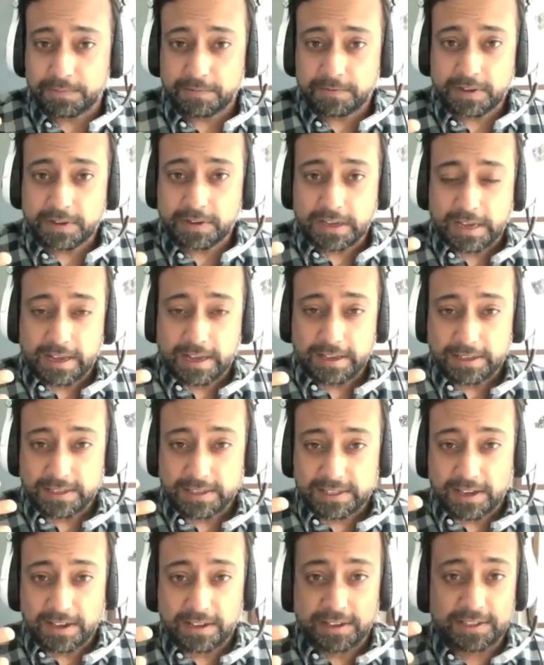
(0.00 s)
some
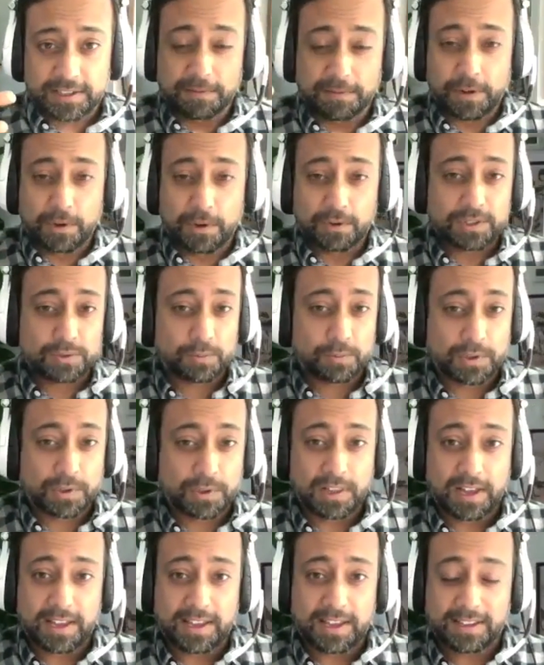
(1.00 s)
folks
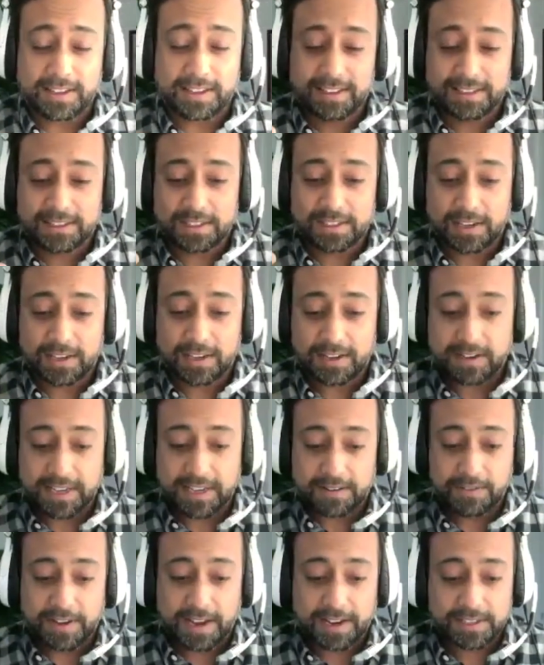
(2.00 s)
would like to
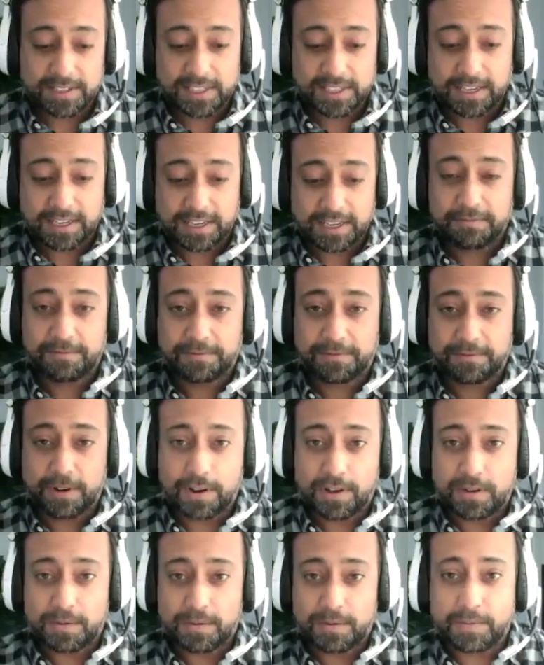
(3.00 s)
get a vaccine
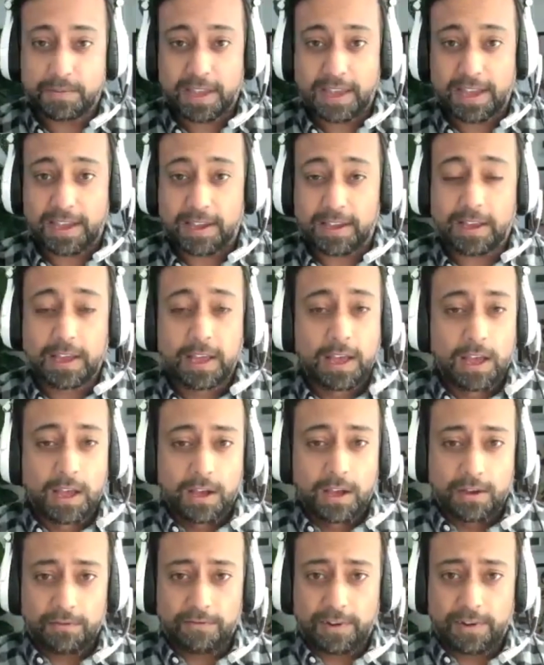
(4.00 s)
from a
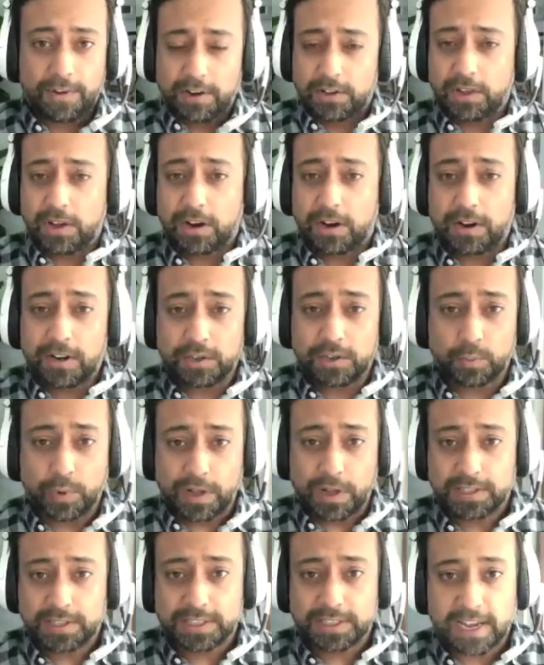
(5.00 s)
very large,
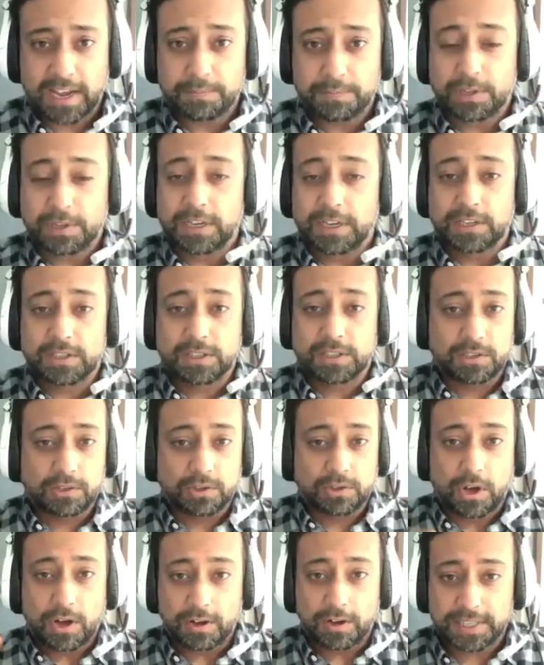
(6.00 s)

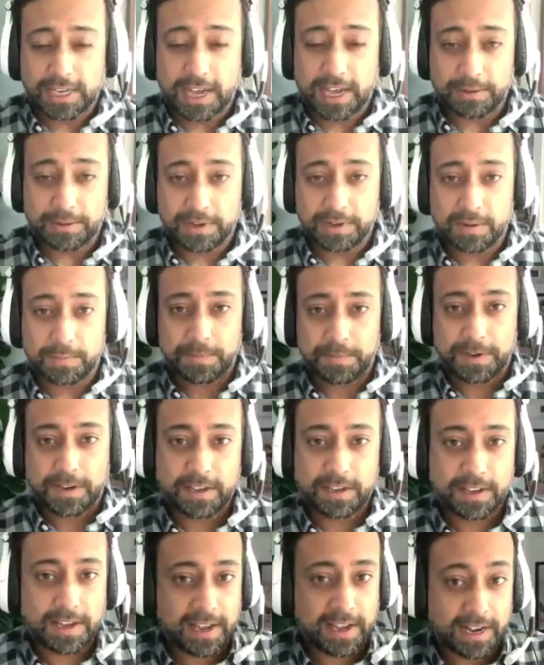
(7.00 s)
well-established, long-time
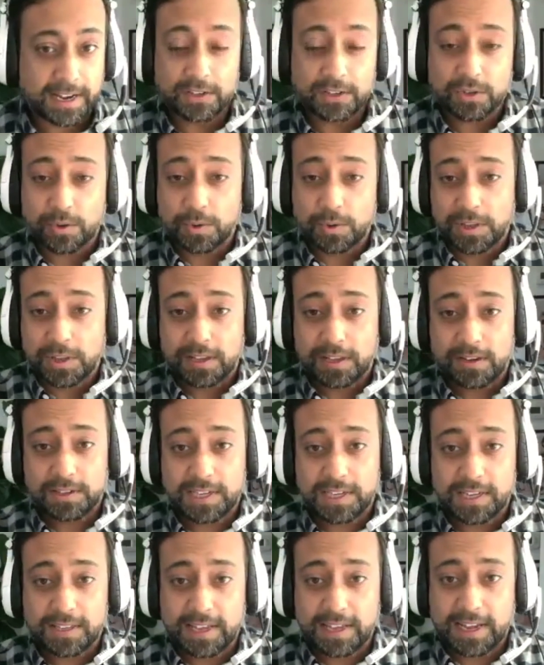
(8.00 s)
company. I can totally
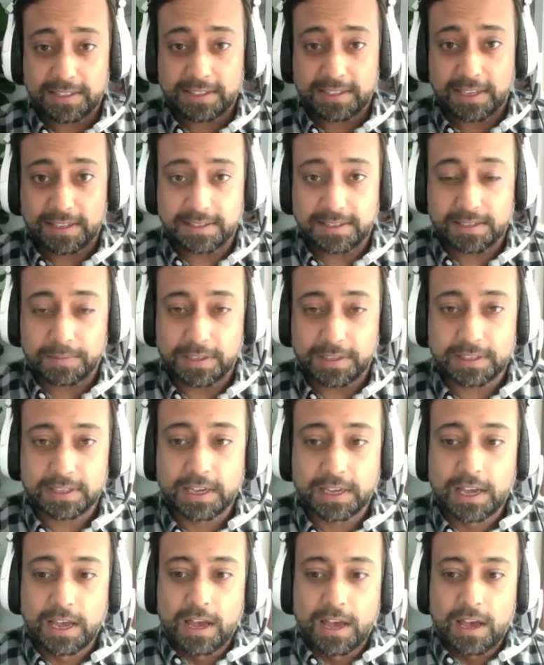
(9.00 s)
understand that
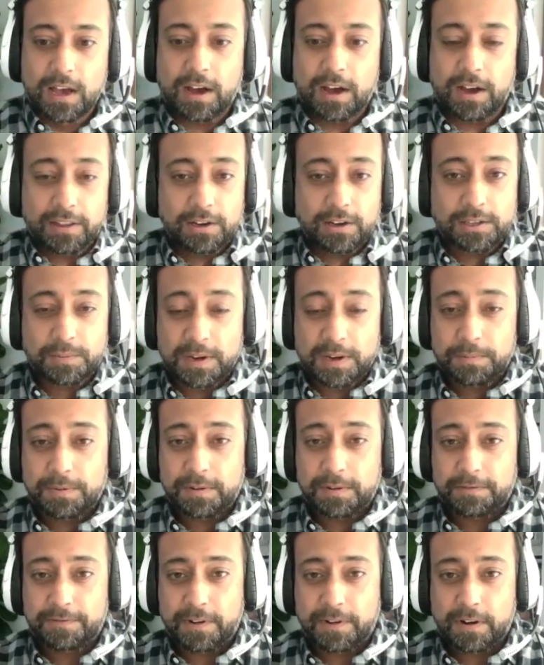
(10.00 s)
sentiment. Others
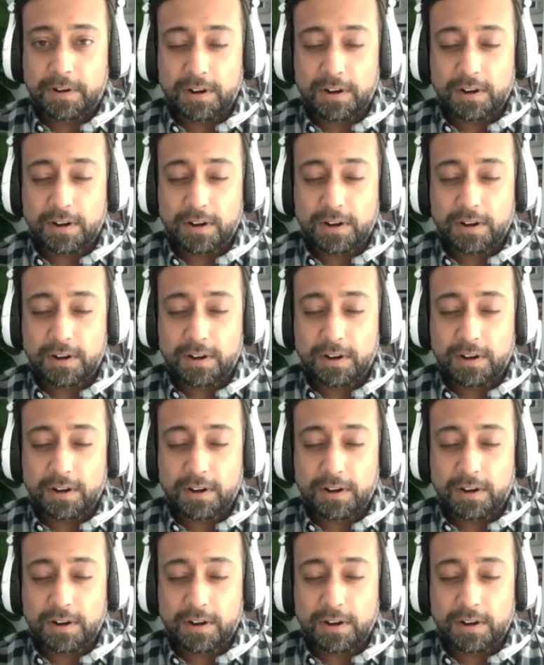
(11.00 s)
might